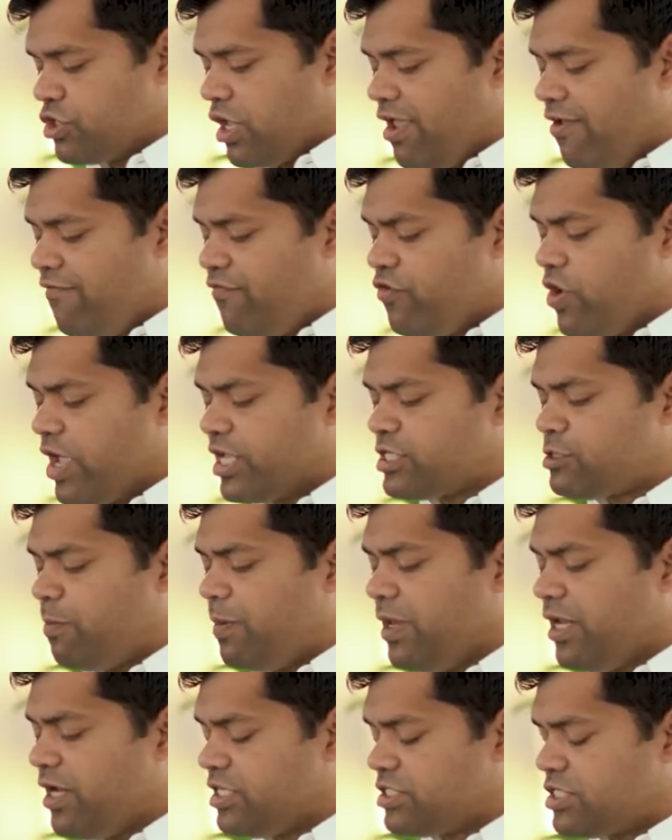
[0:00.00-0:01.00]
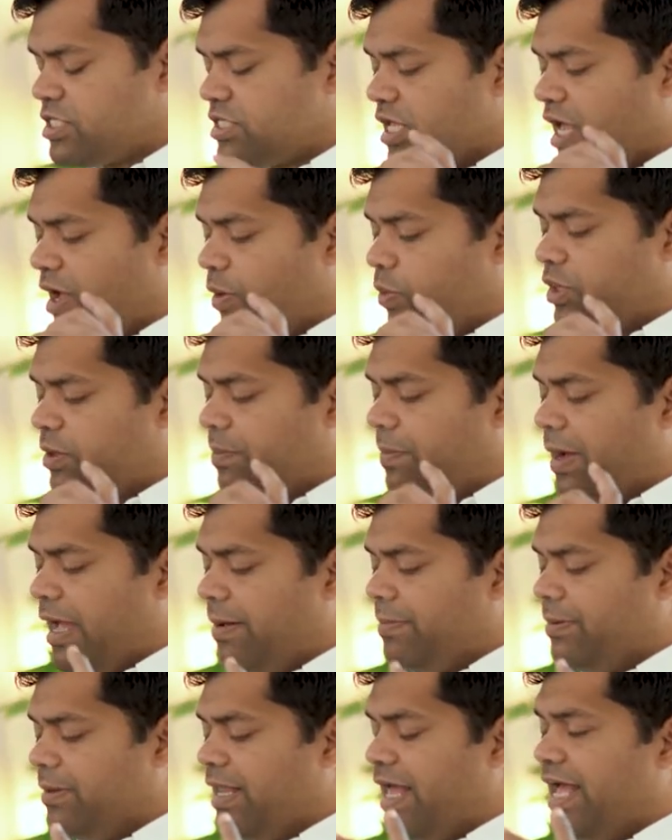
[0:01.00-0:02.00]
So if your experience uh, with the
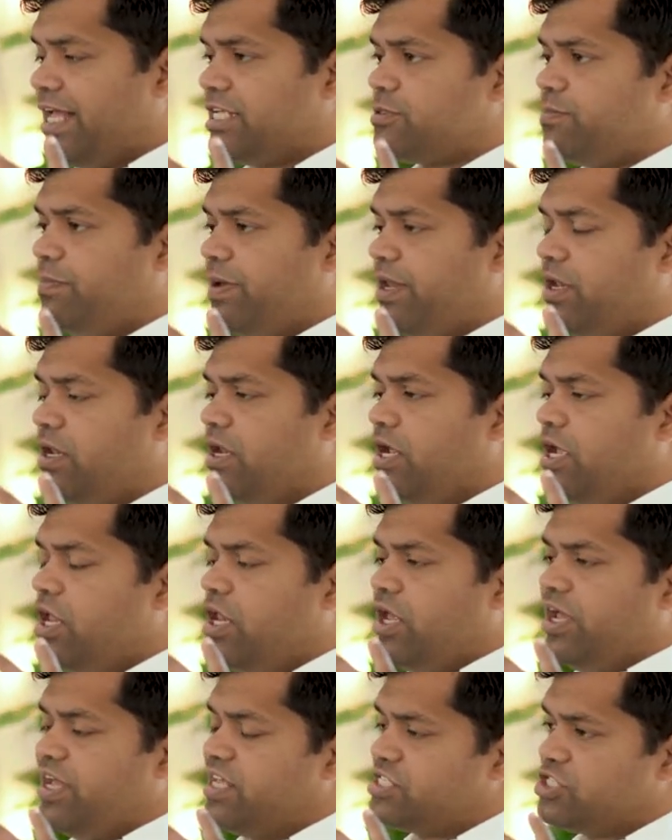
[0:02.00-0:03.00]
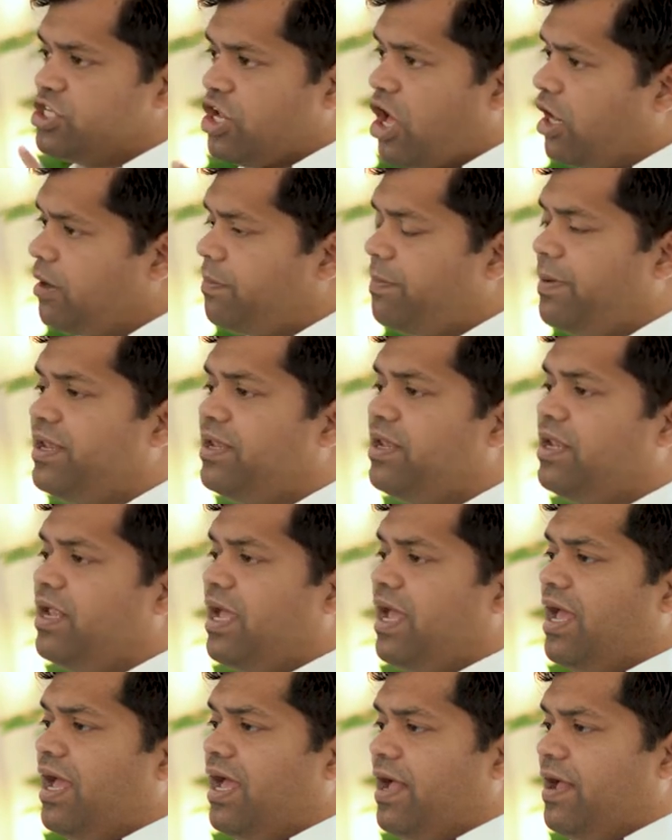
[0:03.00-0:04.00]
Bible has been, has not been
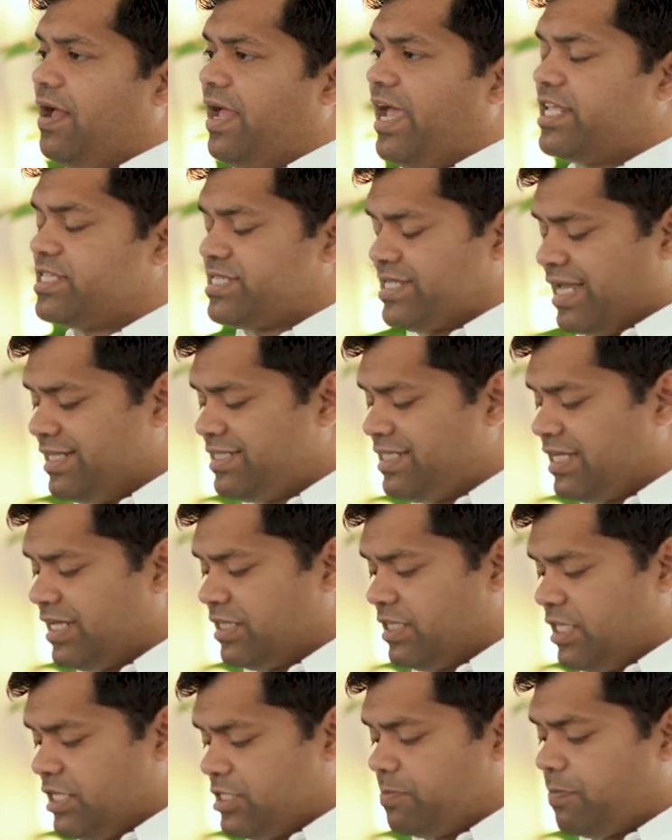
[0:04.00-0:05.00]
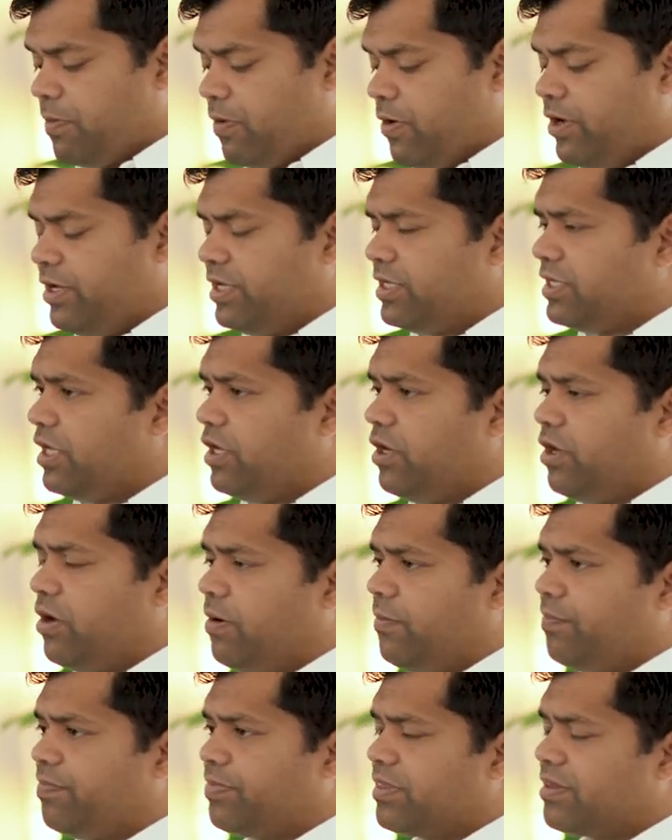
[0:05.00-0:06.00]
uh, exciting at this point, you
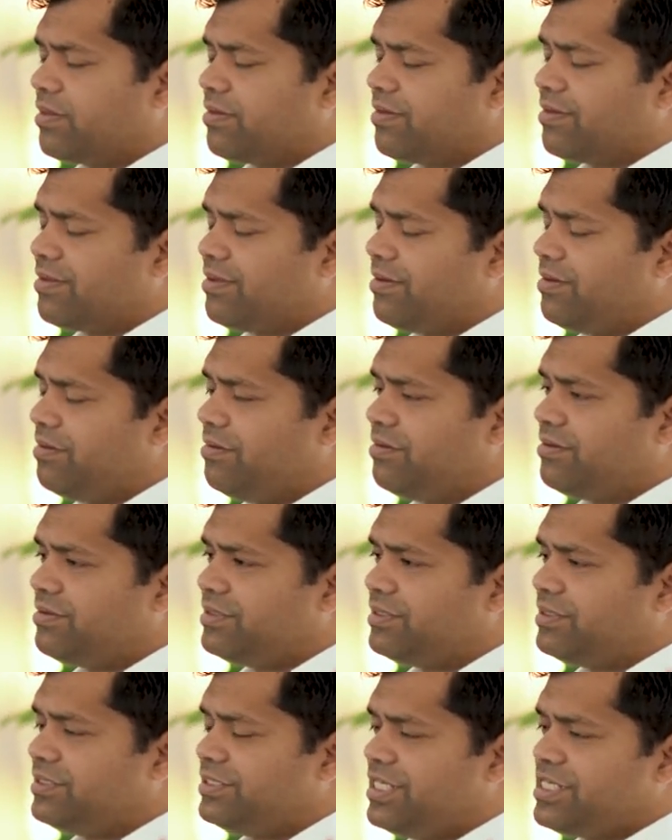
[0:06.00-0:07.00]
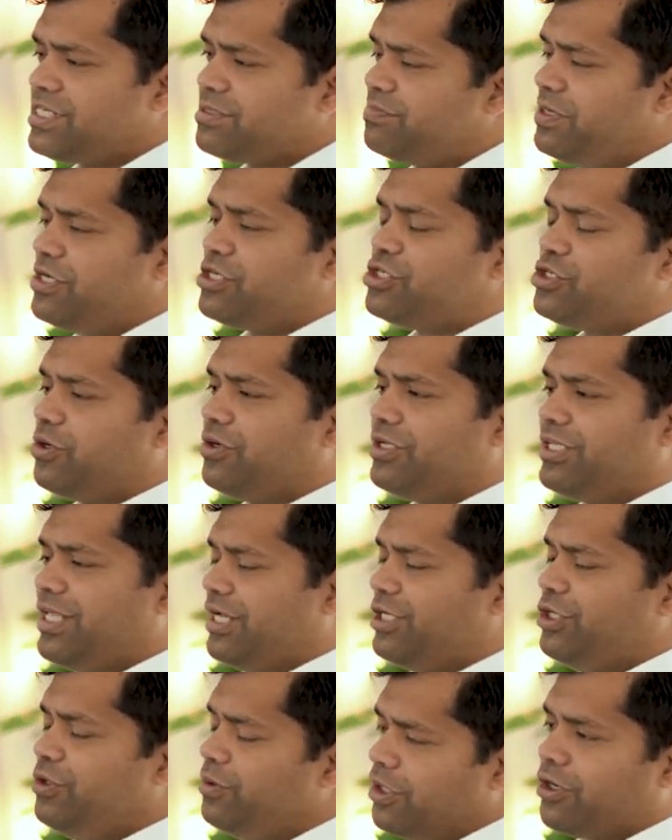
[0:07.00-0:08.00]
know, just be assured
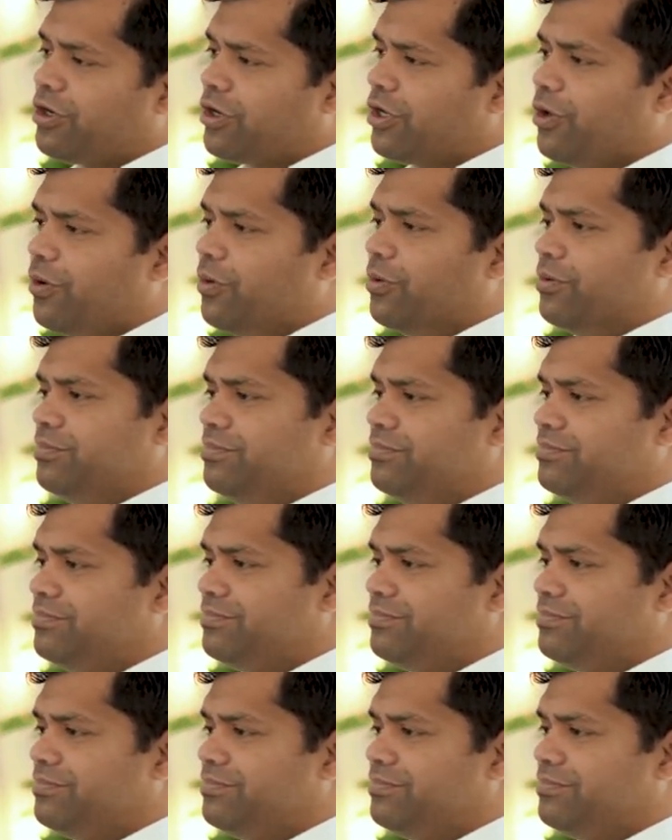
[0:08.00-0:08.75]
that you are not alone.